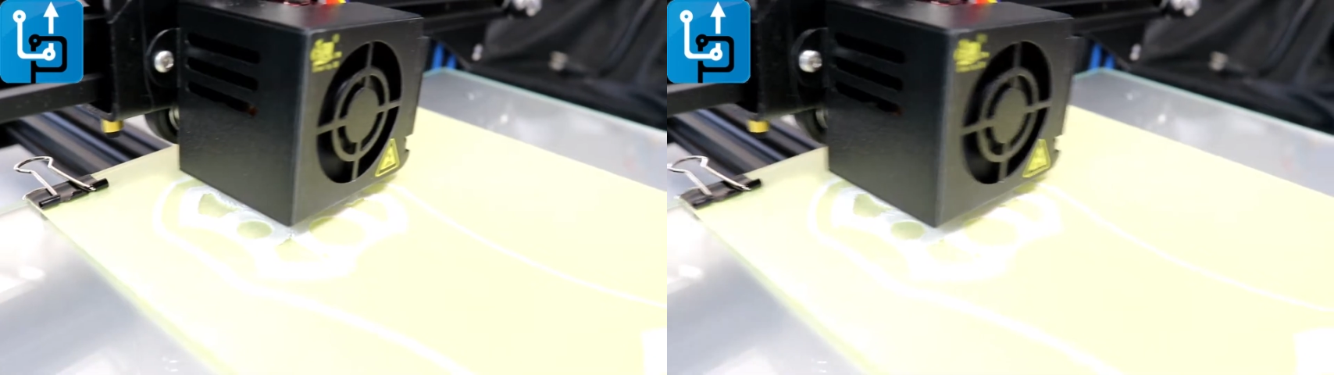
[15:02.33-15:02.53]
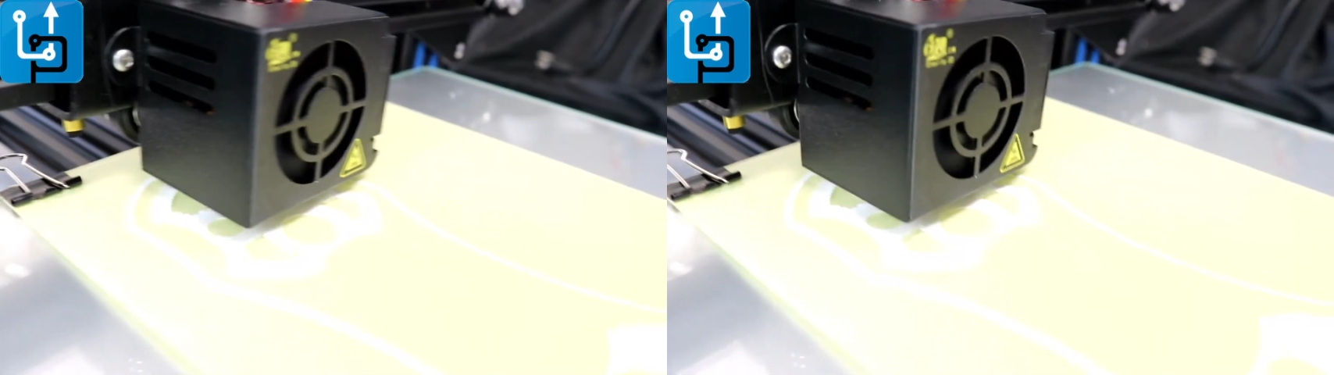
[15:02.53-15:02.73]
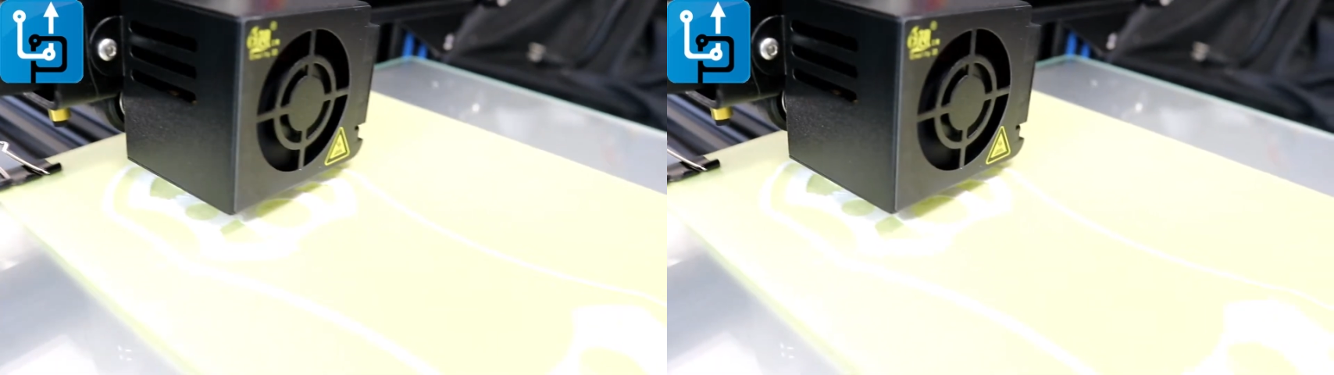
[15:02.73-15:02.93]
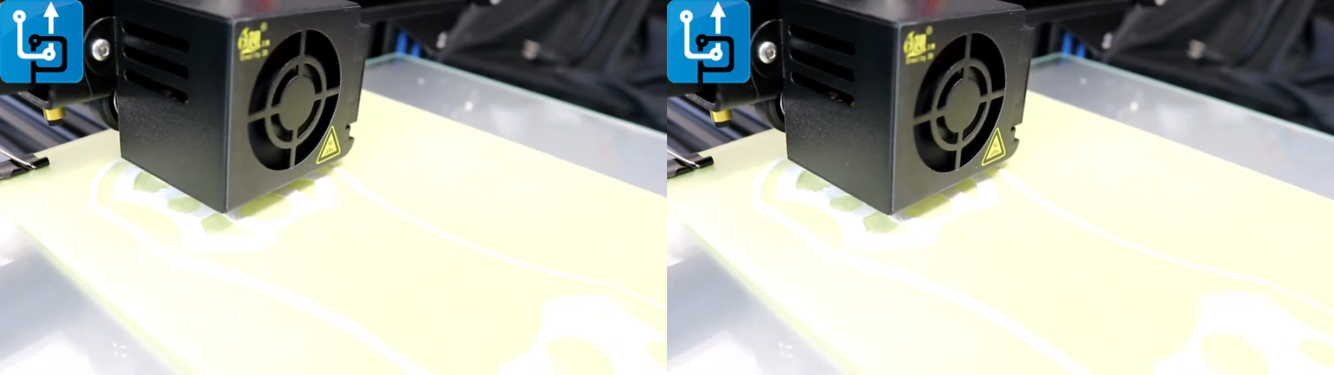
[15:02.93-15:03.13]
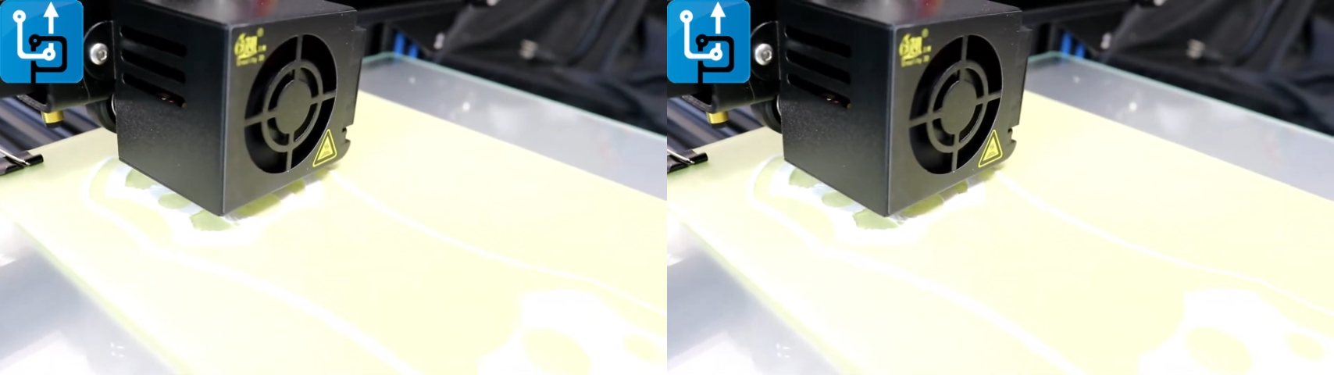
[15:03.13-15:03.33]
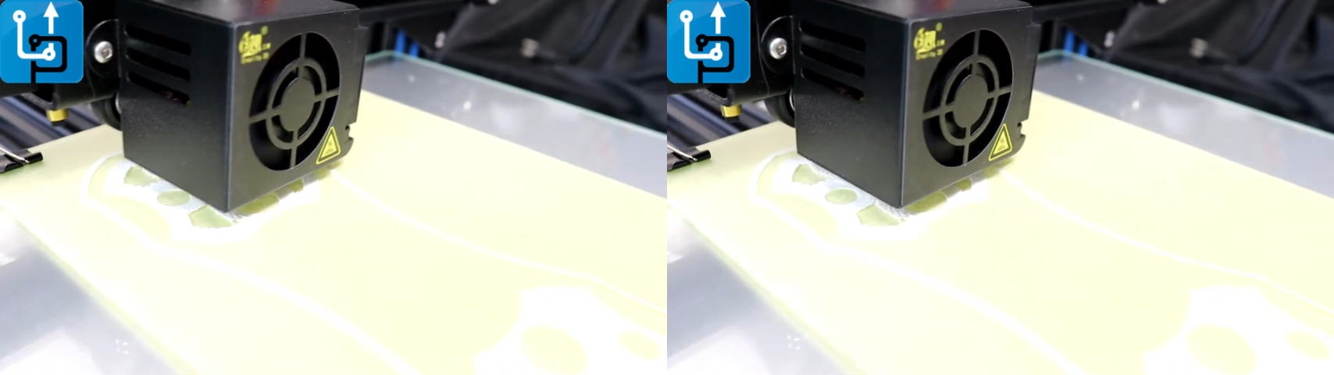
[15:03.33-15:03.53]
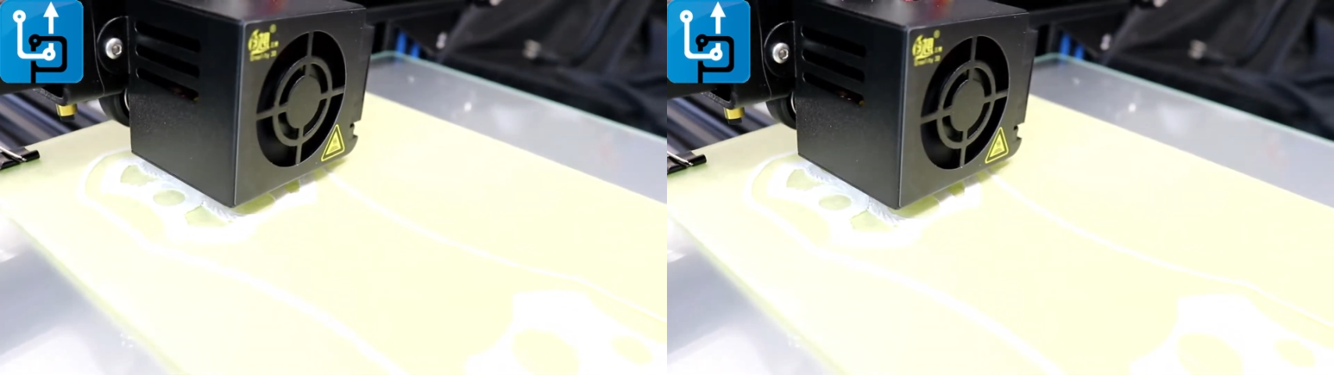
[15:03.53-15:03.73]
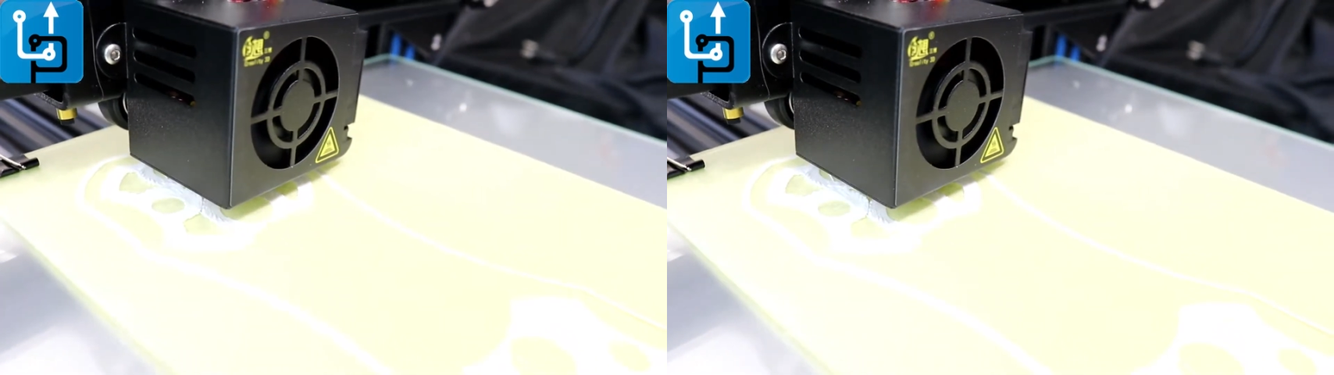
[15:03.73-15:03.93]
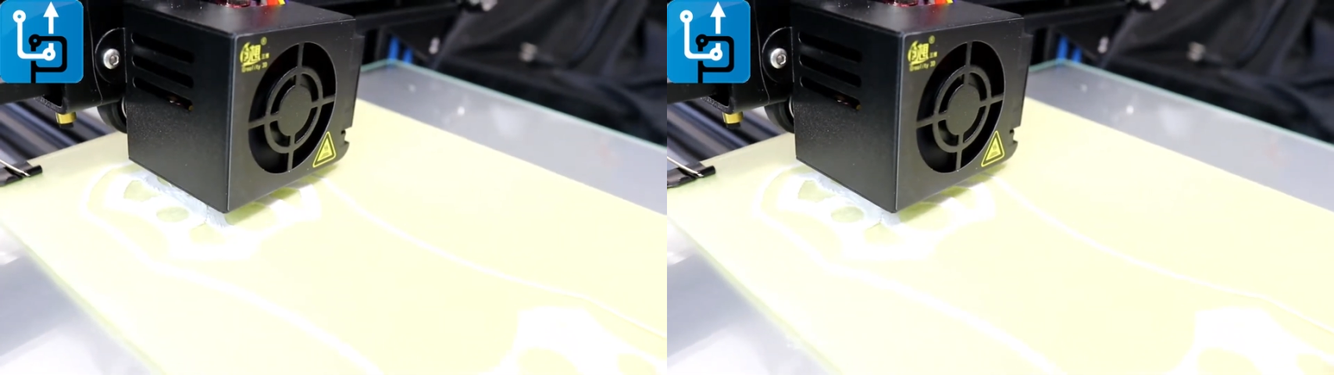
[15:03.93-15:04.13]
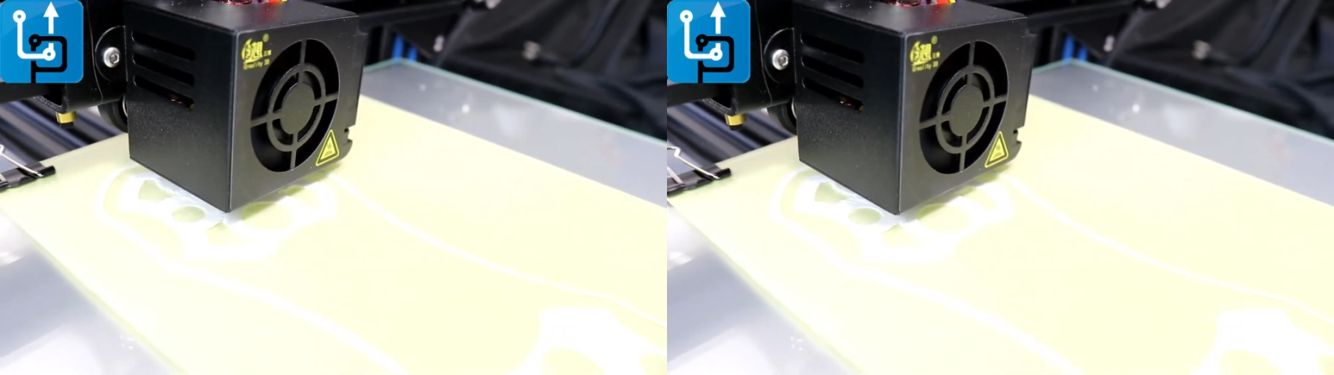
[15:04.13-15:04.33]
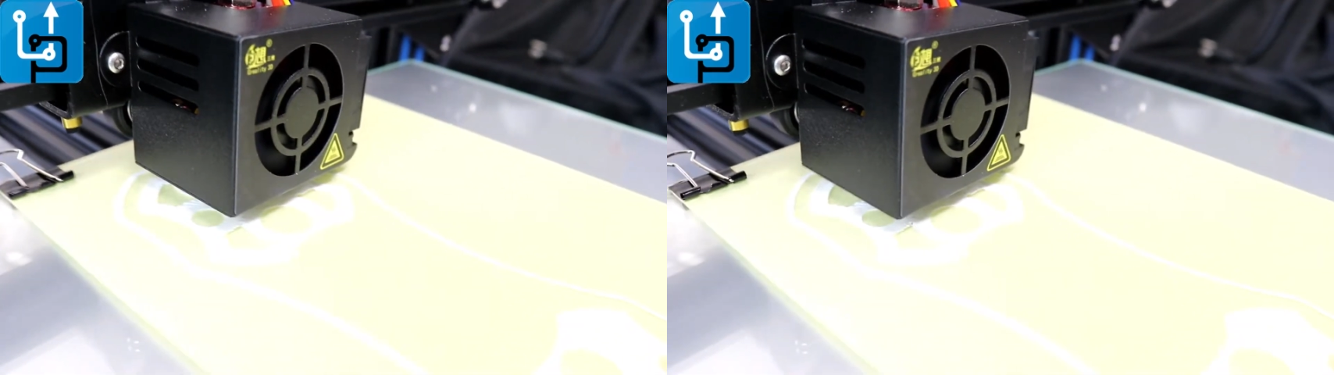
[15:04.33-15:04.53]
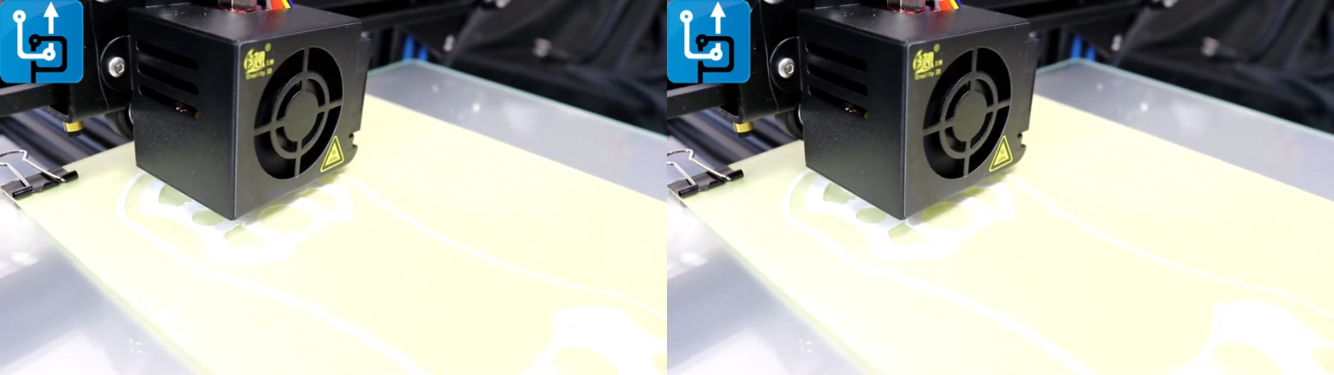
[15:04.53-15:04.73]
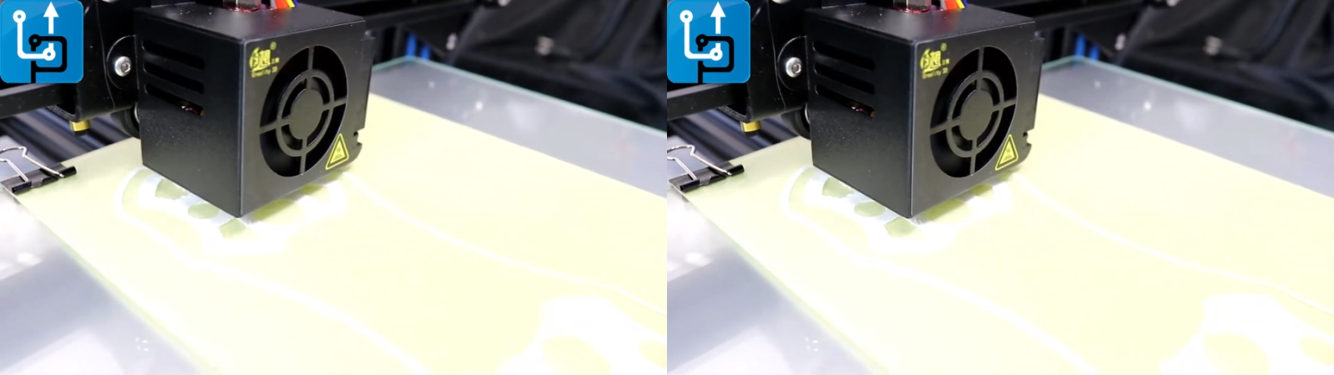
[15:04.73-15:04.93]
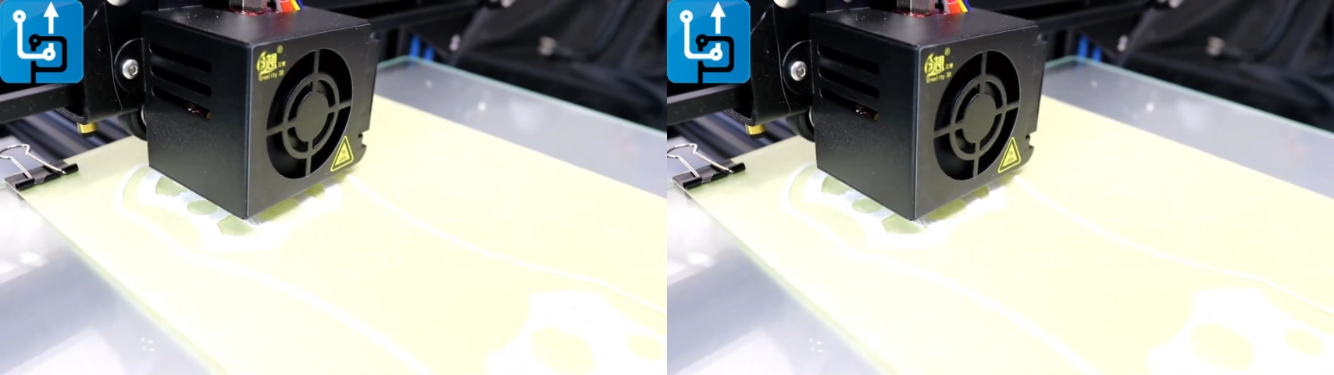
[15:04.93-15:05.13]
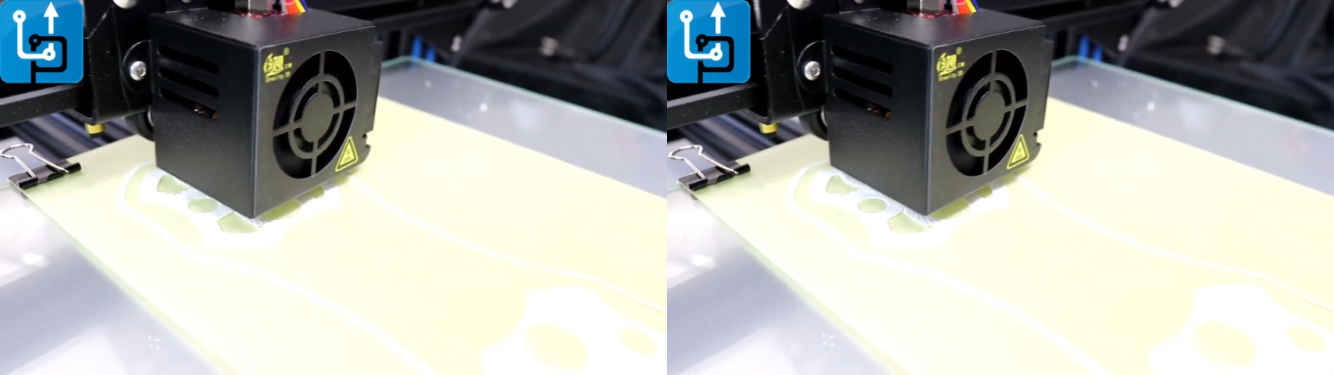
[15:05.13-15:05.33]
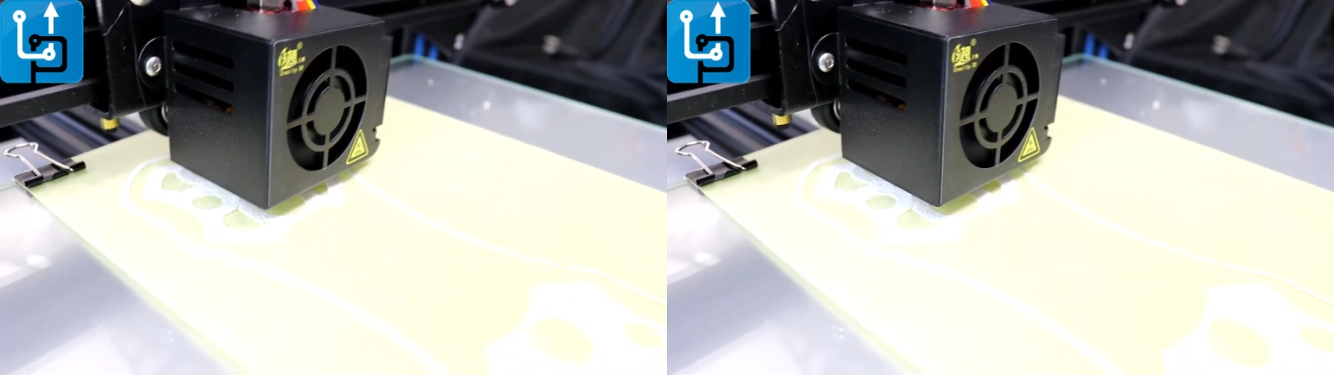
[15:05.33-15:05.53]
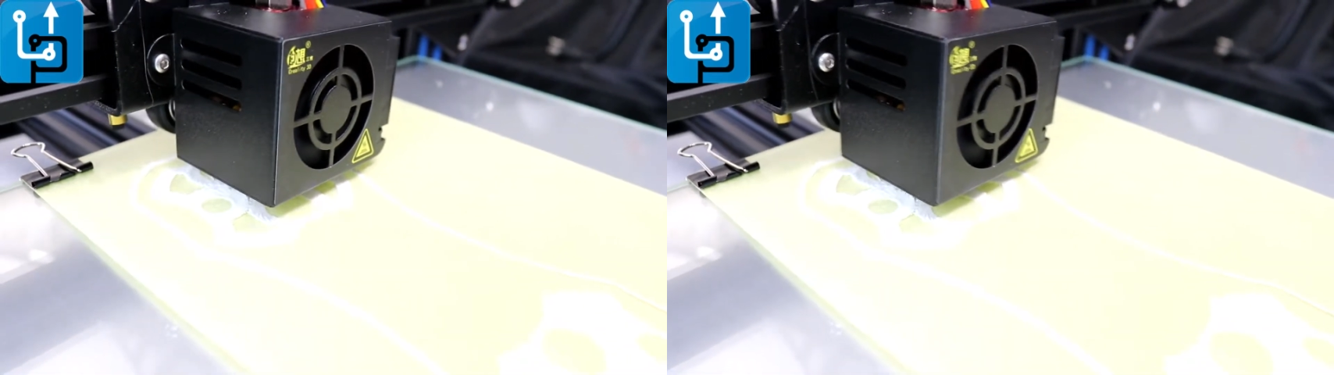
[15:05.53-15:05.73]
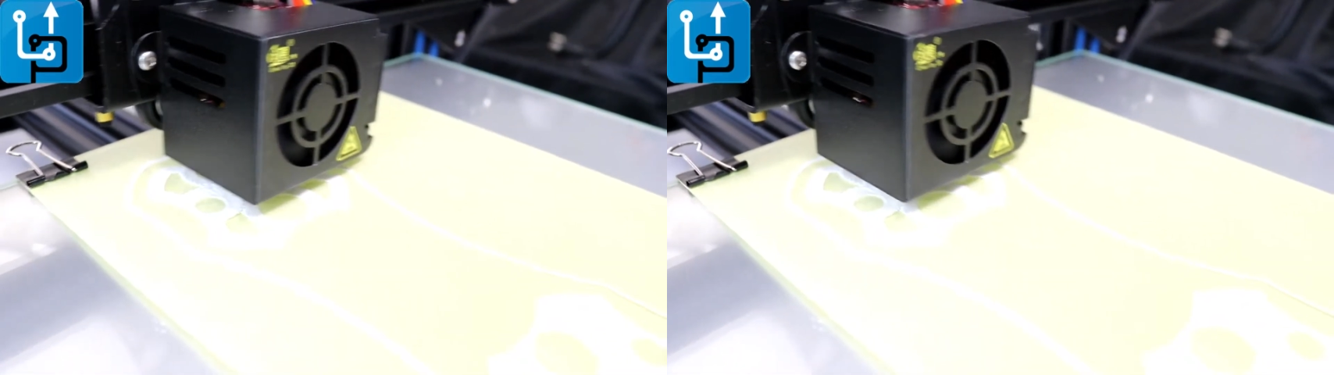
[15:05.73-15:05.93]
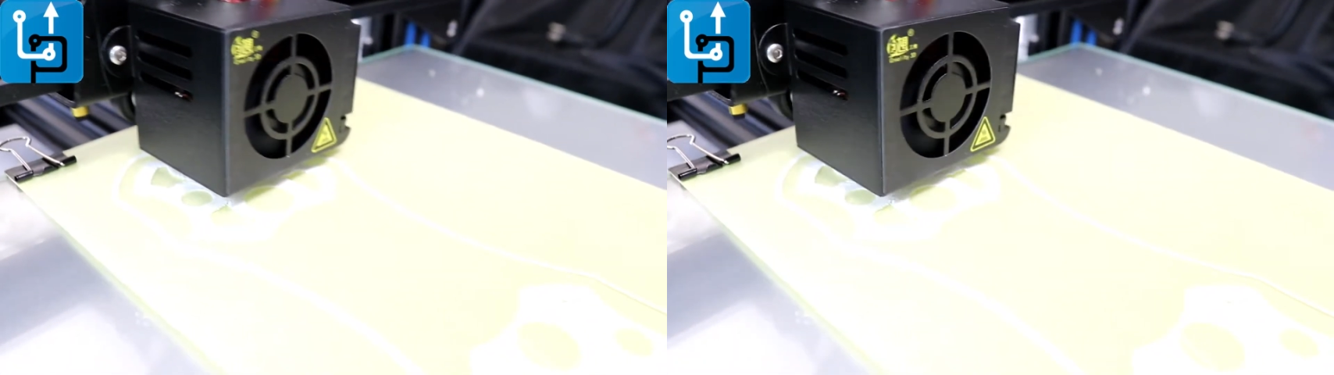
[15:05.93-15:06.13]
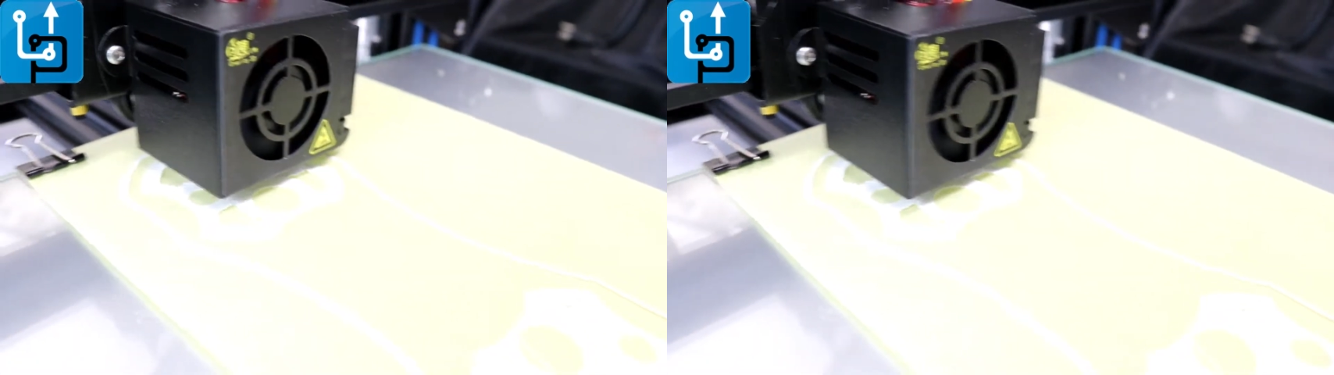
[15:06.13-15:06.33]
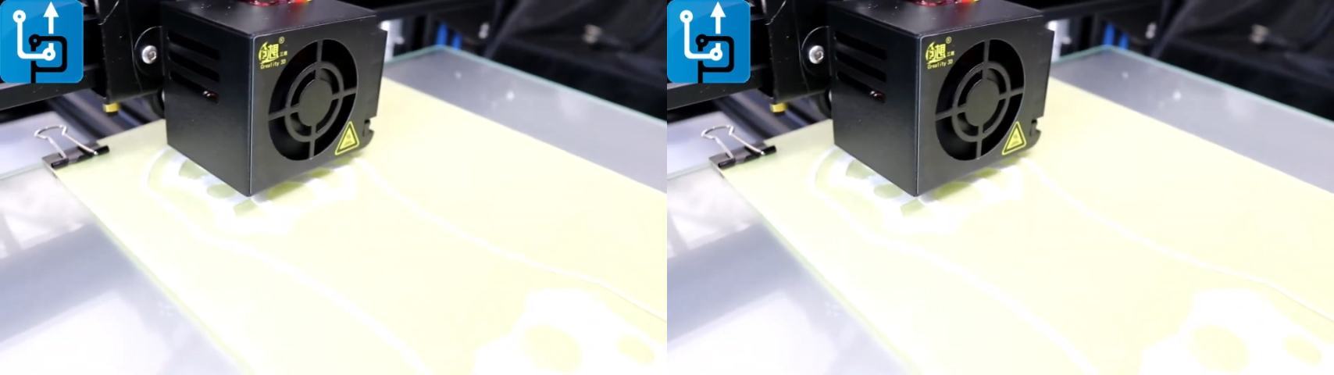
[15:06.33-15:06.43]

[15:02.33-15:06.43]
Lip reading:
No face is visible, so there are no lips to read.